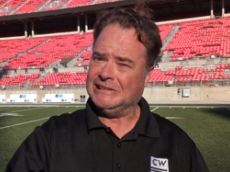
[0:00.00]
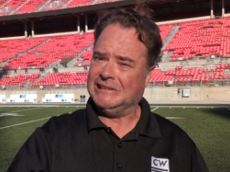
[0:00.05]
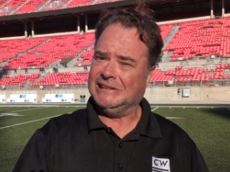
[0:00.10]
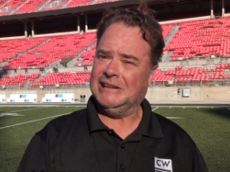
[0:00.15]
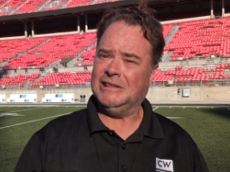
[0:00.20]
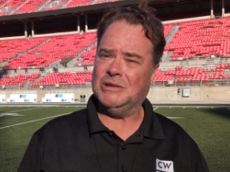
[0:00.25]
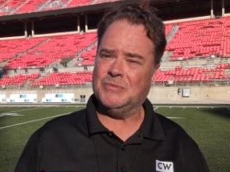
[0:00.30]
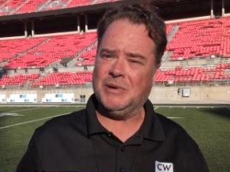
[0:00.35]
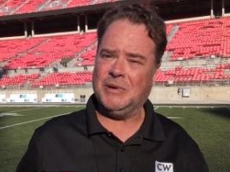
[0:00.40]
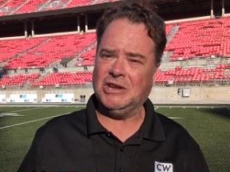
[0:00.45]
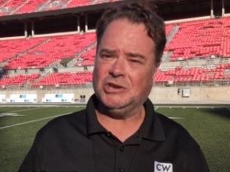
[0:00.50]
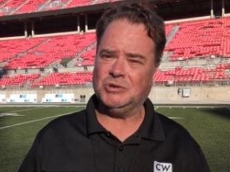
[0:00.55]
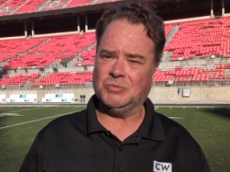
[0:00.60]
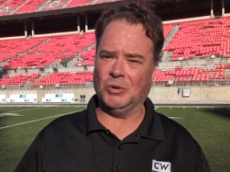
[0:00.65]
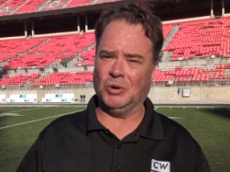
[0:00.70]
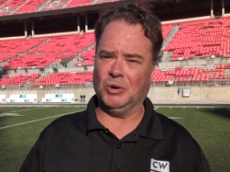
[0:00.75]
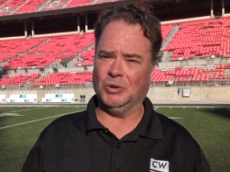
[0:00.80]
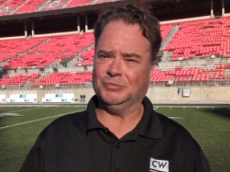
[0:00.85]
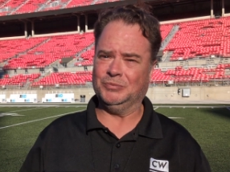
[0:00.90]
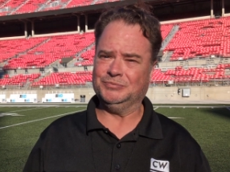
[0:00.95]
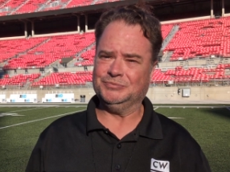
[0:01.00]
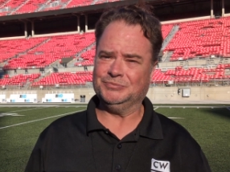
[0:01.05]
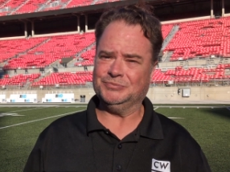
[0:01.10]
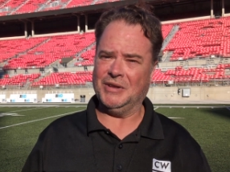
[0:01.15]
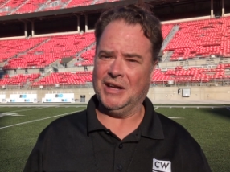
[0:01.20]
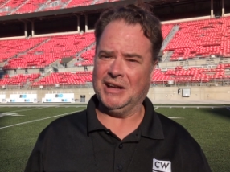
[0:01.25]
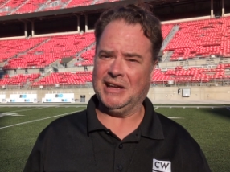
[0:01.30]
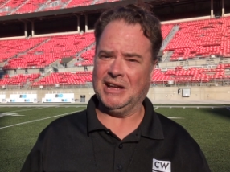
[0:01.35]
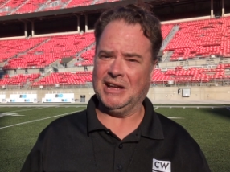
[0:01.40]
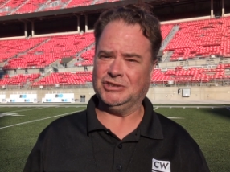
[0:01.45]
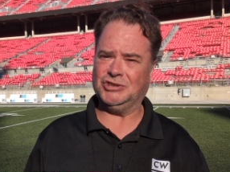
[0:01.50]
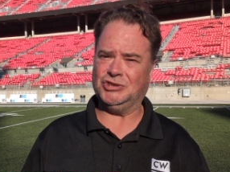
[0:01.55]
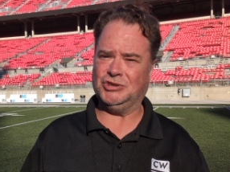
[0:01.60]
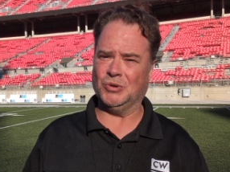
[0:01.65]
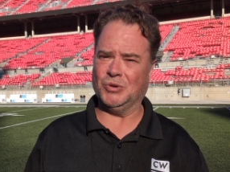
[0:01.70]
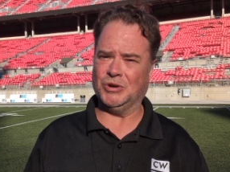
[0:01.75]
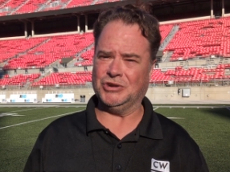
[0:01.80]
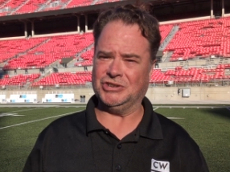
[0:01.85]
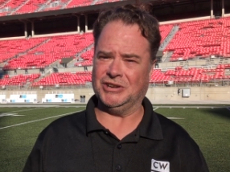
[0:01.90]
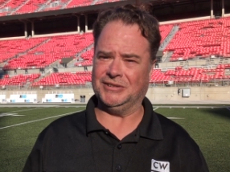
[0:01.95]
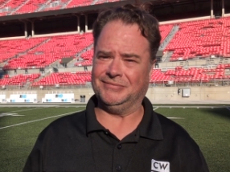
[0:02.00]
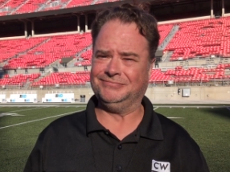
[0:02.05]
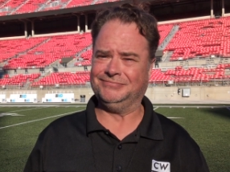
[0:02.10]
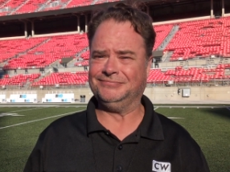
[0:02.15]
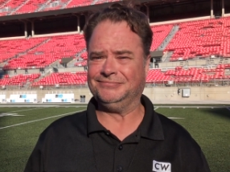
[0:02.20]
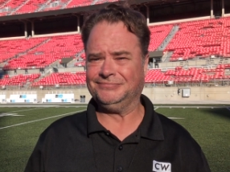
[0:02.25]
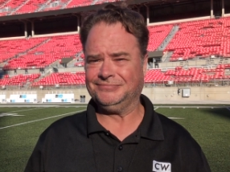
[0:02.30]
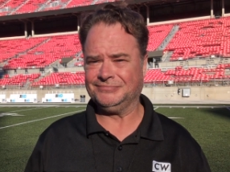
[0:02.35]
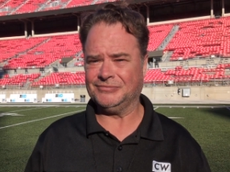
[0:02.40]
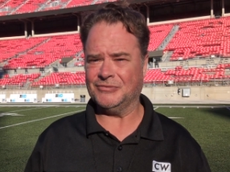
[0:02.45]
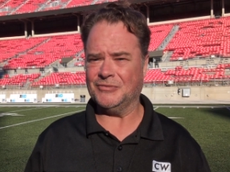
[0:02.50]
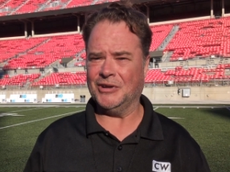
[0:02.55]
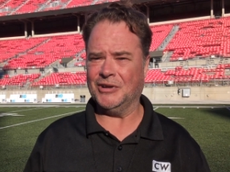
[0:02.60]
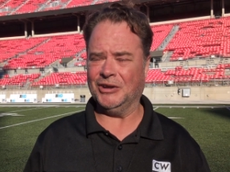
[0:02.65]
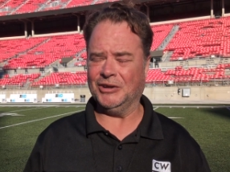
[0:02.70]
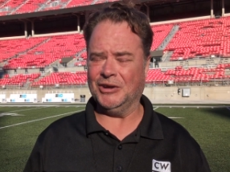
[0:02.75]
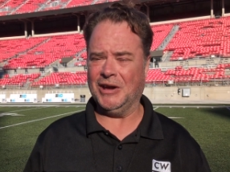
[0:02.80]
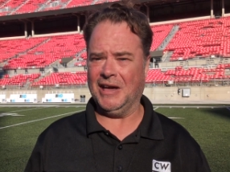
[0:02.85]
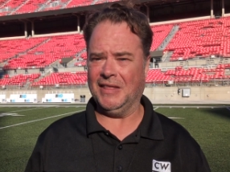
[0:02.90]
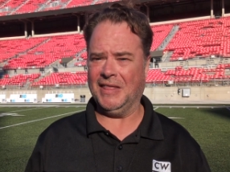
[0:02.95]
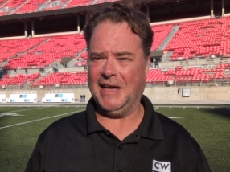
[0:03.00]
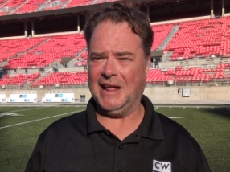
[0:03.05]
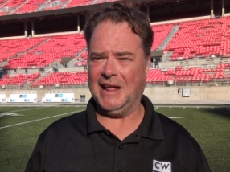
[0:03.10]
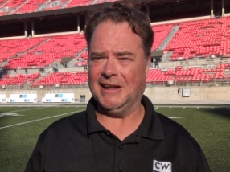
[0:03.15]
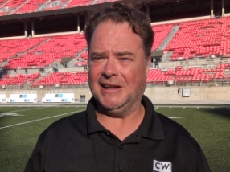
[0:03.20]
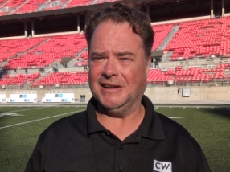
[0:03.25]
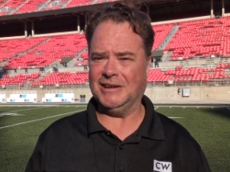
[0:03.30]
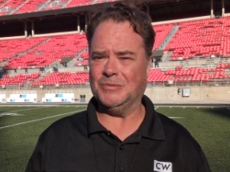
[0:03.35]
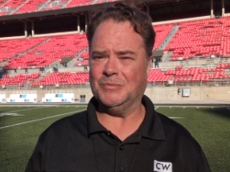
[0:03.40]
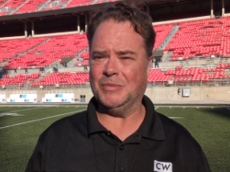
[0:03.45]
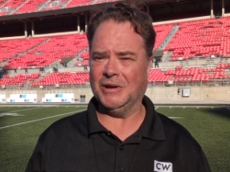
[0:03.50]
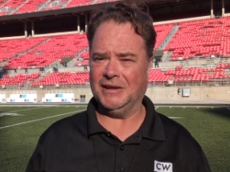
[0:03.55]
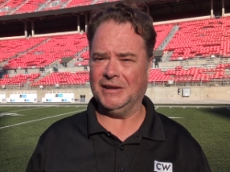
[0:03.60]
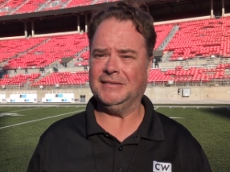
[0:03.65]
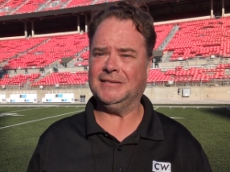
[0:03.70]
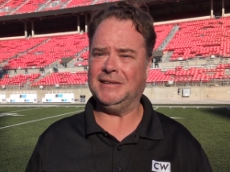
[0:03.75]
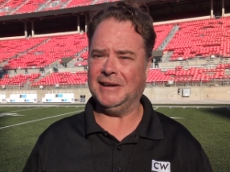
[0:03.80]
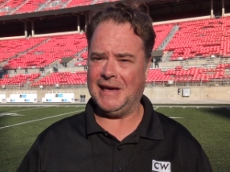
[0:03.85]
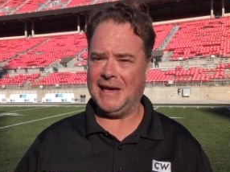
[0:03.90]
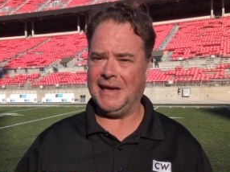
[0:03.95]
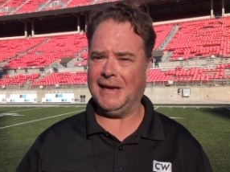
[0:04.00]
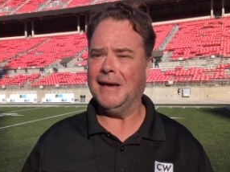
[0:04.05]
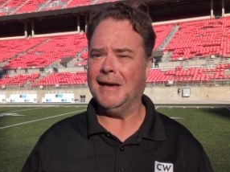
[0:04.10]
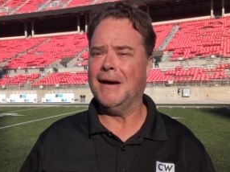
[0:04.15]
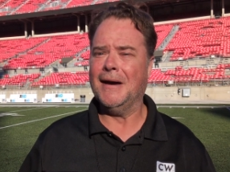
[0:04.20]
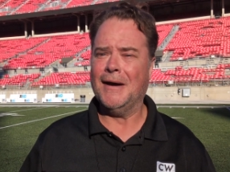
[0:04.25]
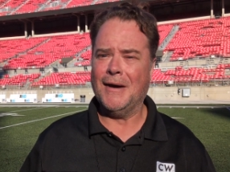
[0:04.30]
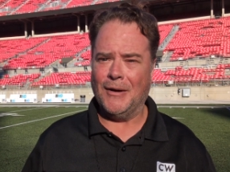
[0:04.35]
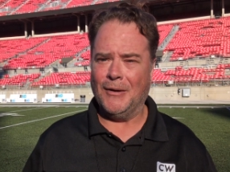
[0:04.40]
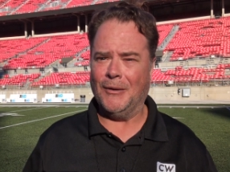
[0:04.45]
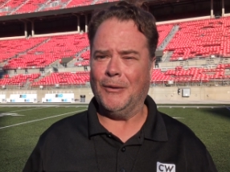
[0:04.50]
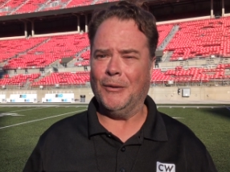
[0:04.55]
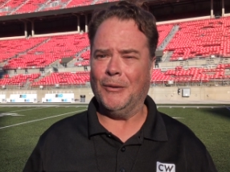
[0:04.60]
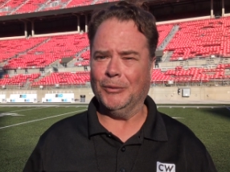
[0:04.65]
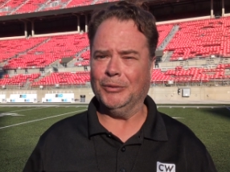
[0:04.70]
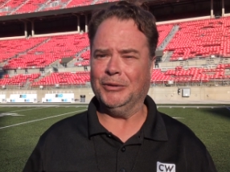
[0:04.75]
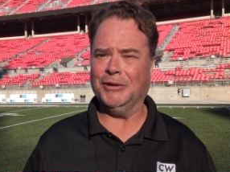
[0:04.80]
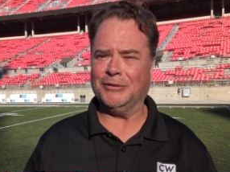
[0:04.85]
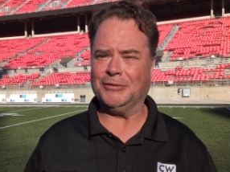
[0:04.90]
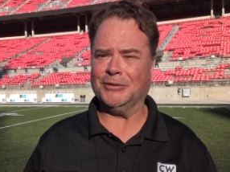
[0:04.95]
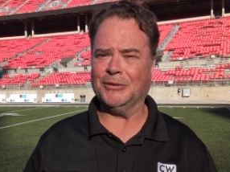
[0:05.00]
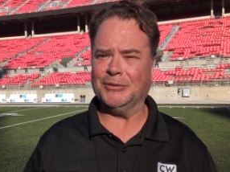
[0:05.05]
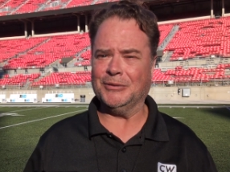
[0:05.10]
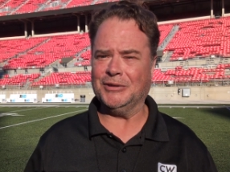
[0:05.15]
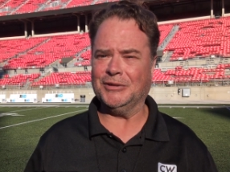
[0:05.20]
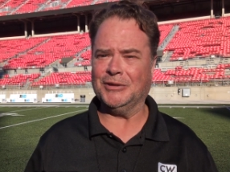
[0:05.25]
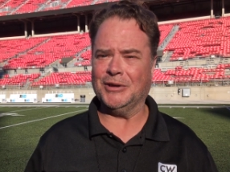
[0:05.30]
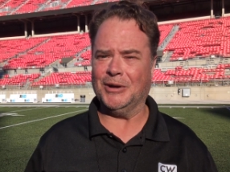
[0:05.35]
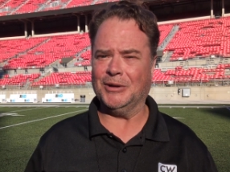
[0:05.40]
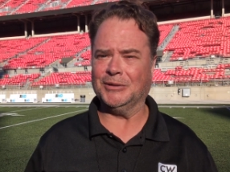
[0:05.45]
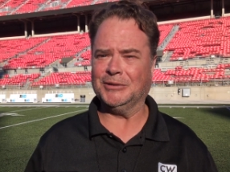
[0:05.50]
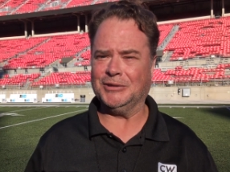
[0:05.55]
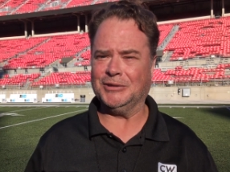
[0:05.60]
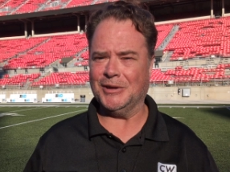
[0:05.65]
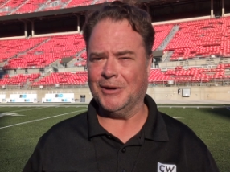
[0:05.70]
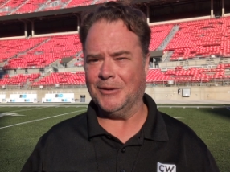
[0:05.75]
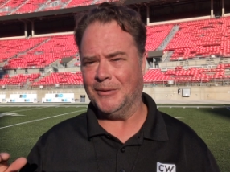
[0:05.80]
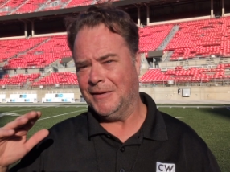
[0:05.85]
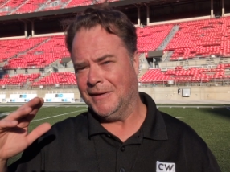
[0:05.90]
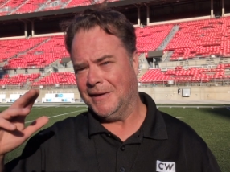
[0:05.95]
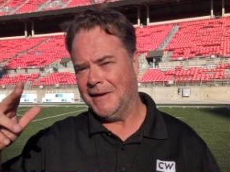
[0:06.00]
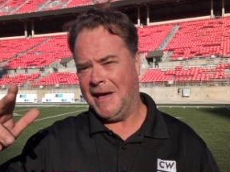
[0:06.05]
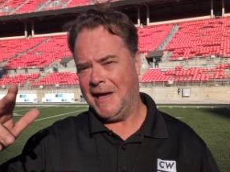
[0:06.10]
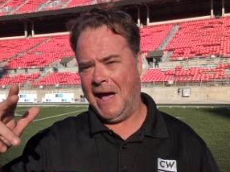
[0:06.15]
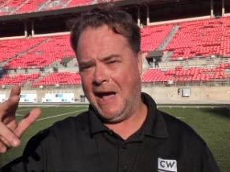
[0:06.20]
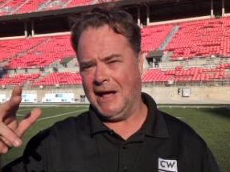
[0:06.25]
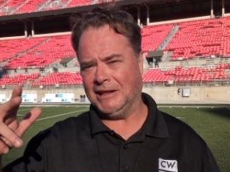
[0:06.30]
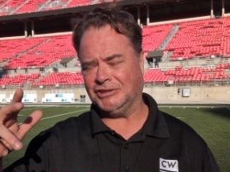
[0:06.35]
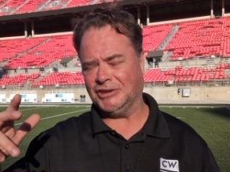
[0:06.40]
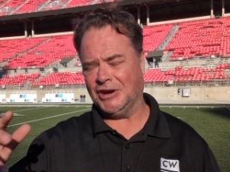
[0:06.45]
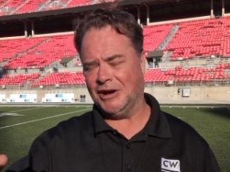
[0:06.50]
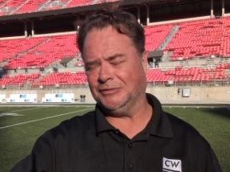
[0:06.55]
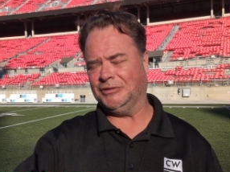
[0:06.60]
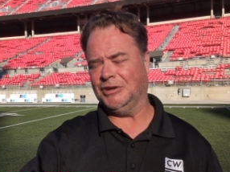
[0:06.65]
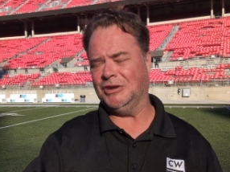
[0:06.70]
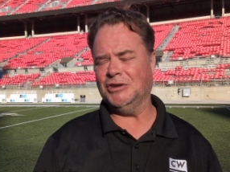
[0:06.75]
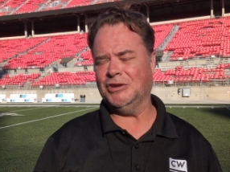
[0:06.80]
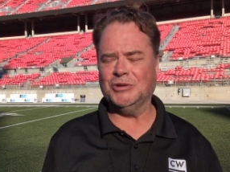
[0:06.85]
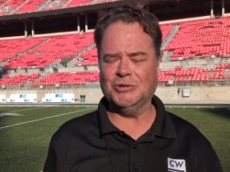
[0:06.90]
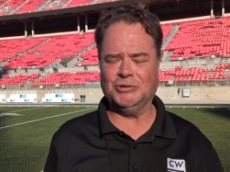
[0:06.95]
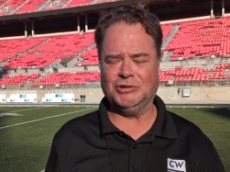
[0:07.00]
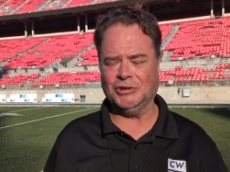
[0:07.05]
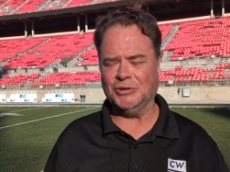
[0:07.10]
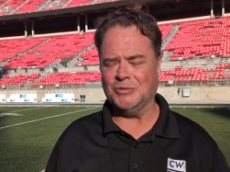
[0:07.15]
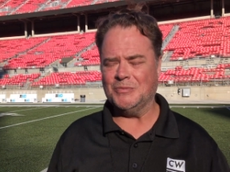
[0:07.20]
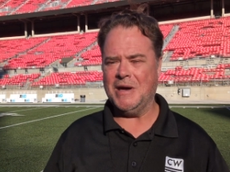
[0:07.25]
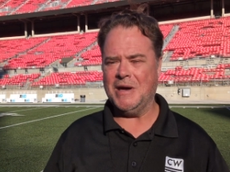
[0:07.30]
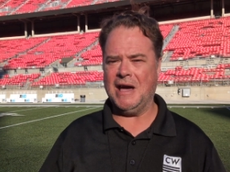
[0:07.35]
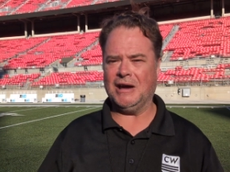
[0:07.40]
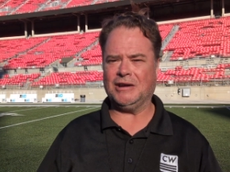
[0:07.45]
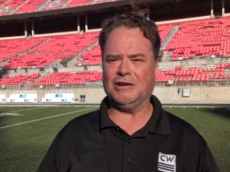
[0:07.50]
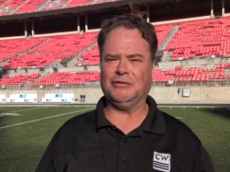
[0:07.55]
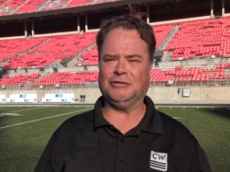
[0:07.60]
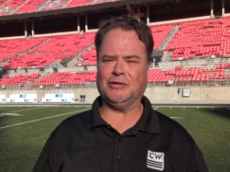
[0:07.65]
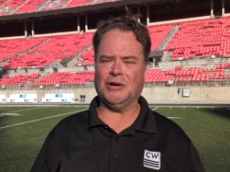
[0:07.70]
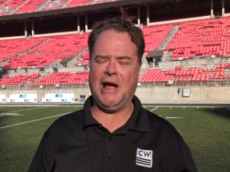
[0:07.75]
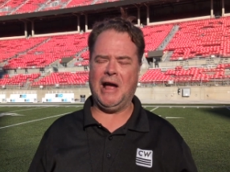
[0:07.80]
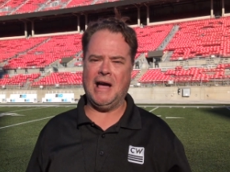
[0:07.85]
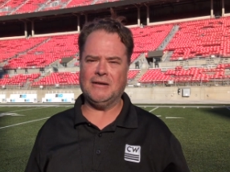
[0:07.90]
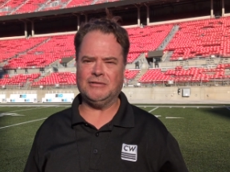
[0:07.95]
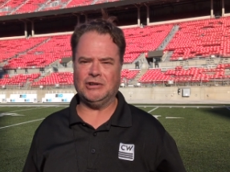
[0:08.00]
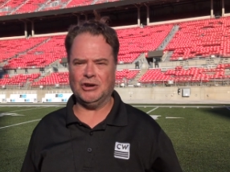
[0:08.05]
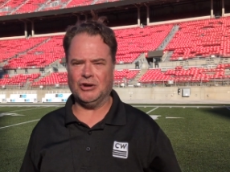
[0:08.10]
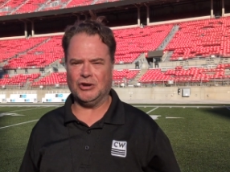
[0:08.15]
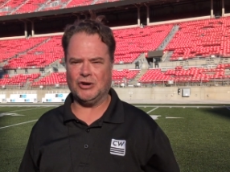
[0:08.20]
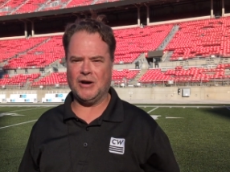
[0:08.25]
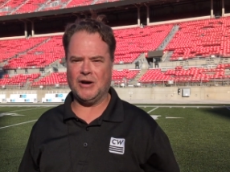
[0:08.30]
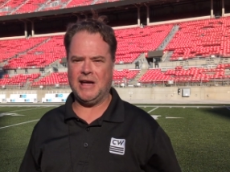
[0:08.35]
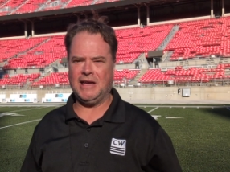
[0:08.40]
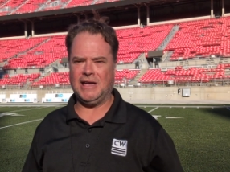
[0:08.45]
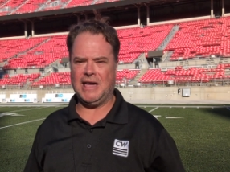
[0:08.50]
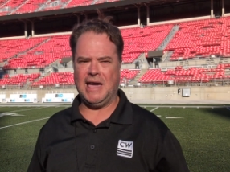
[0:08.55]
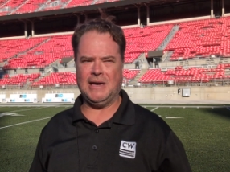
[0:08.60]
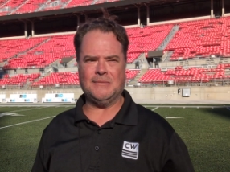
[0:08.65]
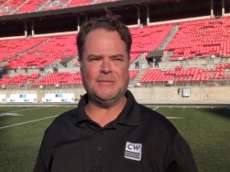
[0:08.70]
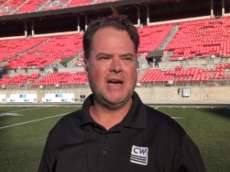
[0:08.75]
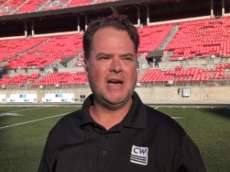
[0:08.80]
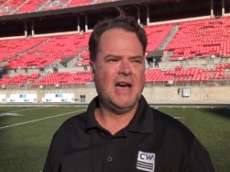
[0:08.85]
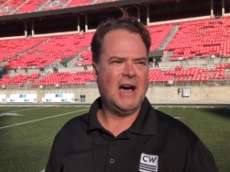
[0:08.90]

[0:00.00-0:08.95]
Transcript: in the Peach Bowl against Georgia. We all know how that ended, but today, a whole different result. So hats off to you too, Mech, for having a great game.